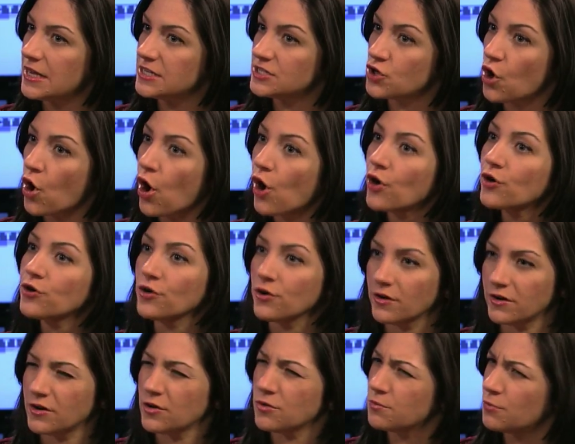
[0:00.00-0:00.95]
is harder
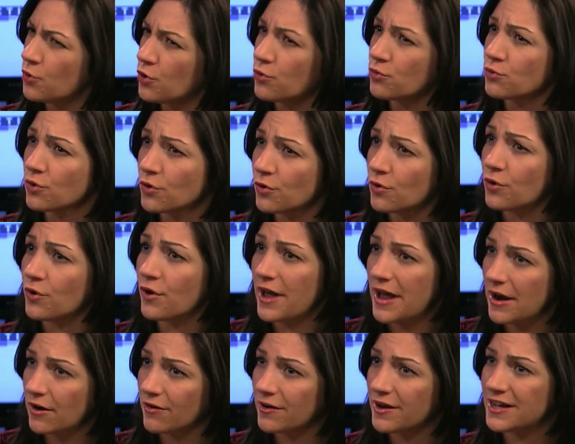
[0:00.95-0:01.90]
in a more rural
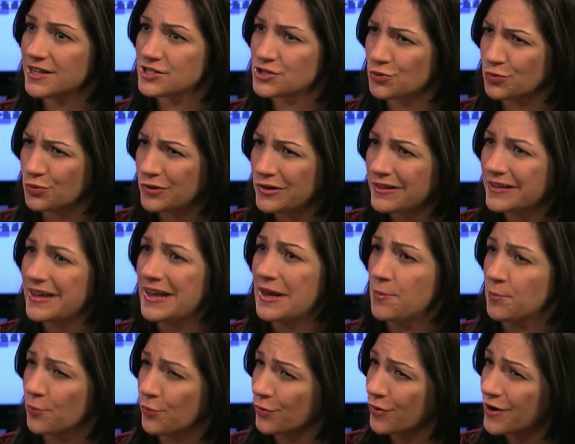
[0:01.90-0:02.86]
area to really
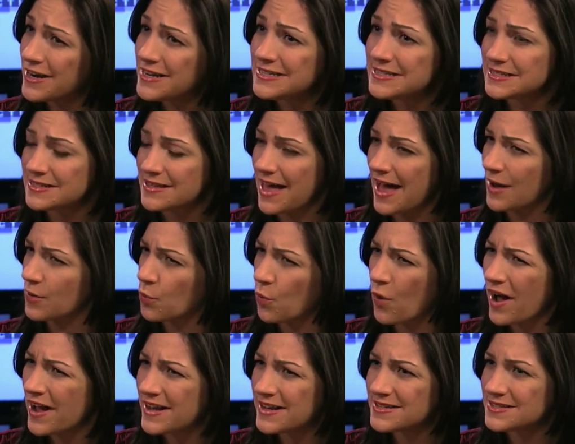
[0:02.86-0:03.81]
embrace that.
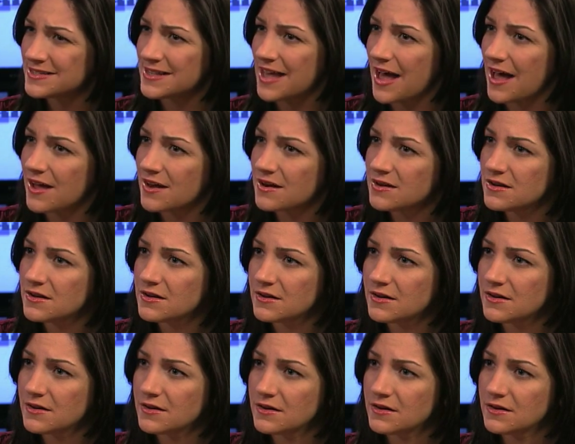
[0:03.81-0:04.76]
Why is that? Absolutely.
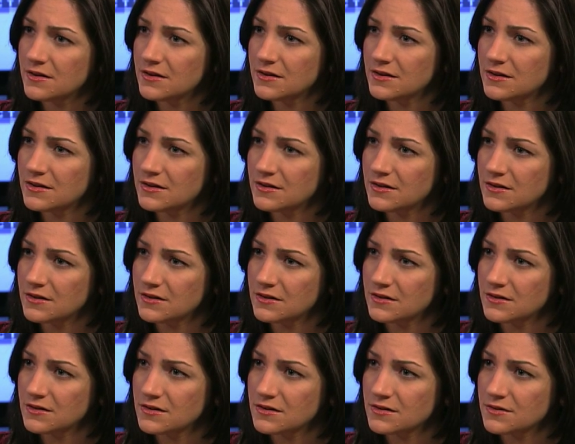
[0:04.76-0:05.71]
I think the tough
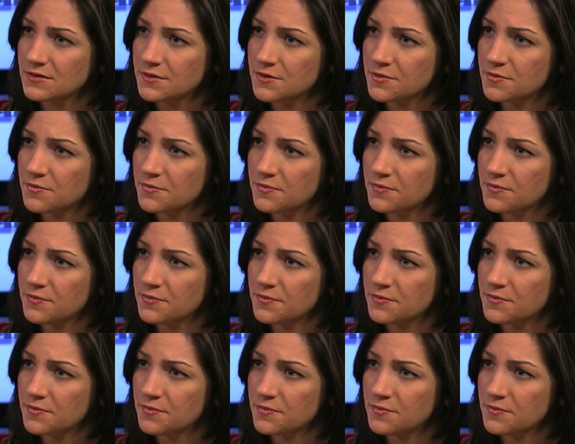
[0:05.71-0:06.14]
part is